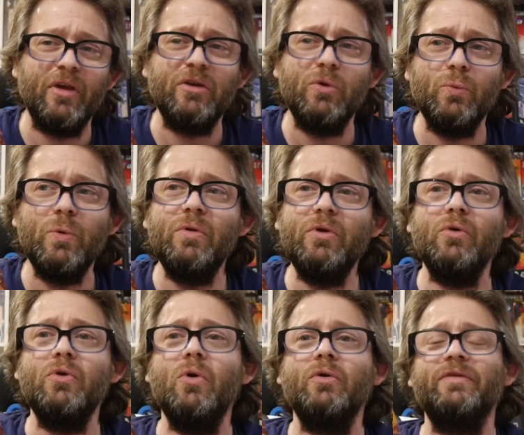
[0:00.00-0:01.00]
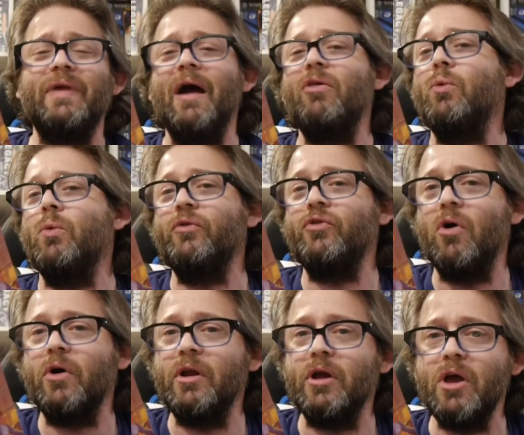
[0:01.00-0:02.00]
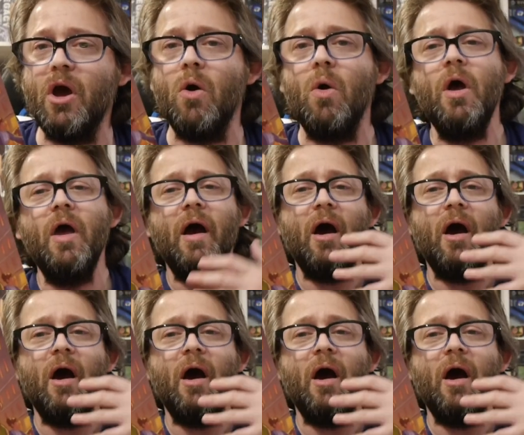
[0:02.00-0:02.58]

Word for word: Like you really don't know exactly where it's all going to go,